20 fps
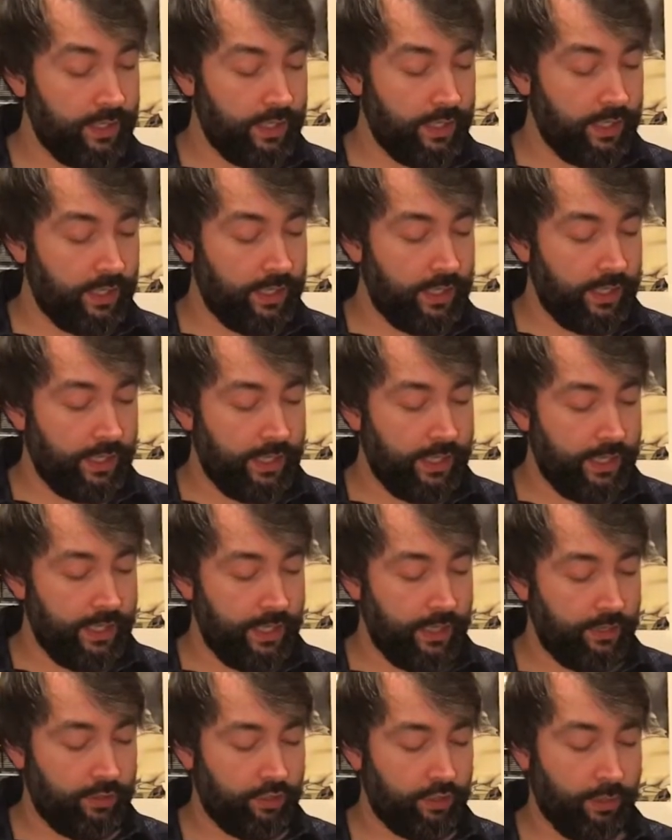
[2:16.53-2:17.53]
I
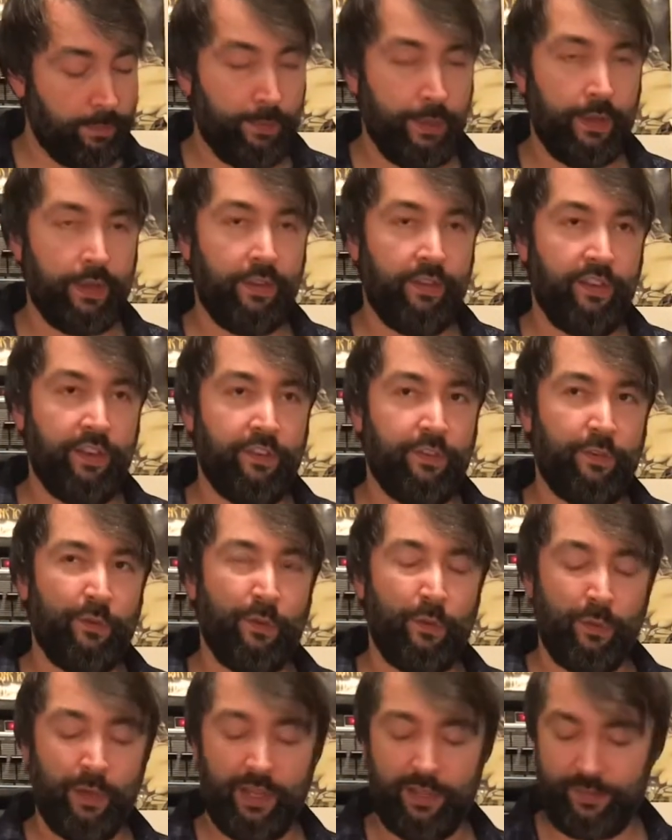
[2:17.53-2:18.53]
took a punt on it. Thought,
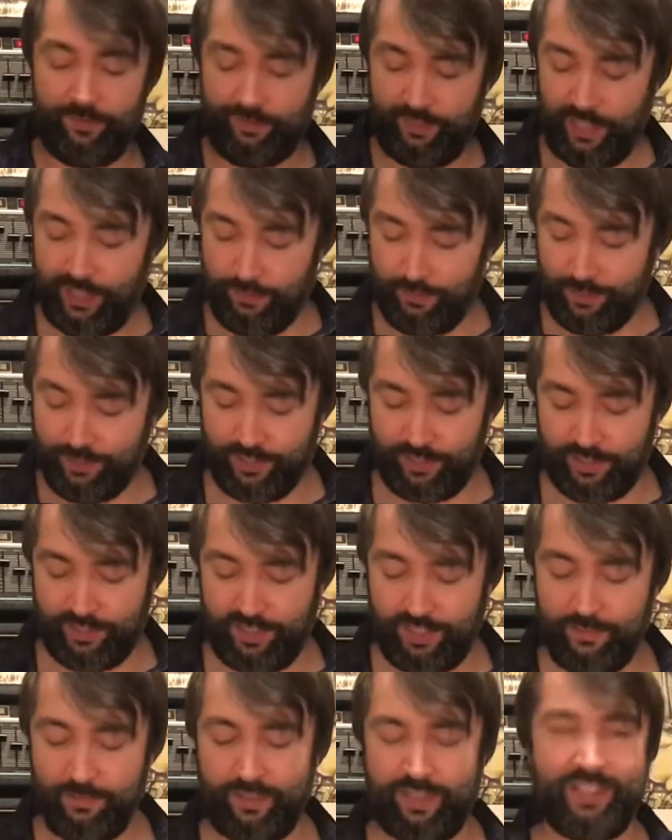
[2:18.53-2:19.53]
well, it was
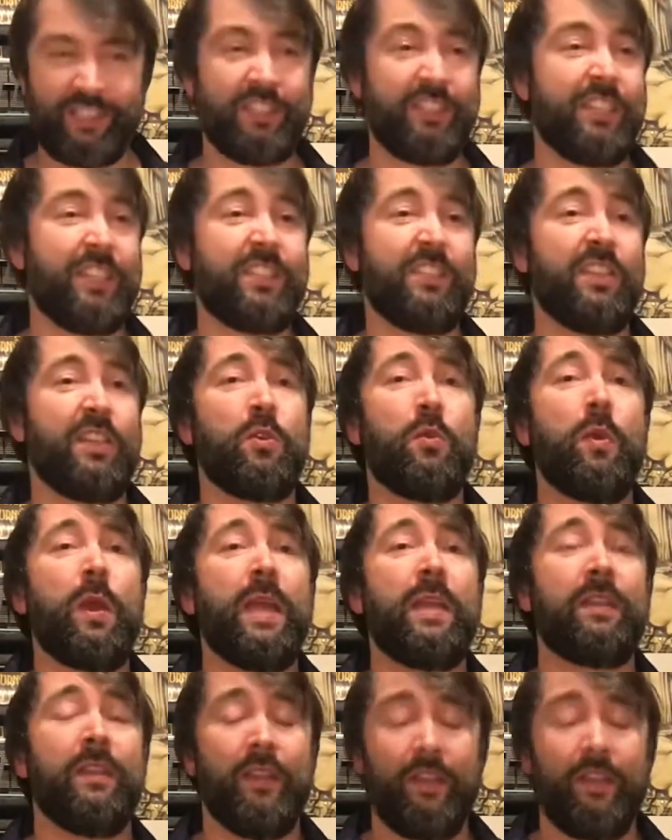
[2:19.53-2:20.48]
like 60 quid.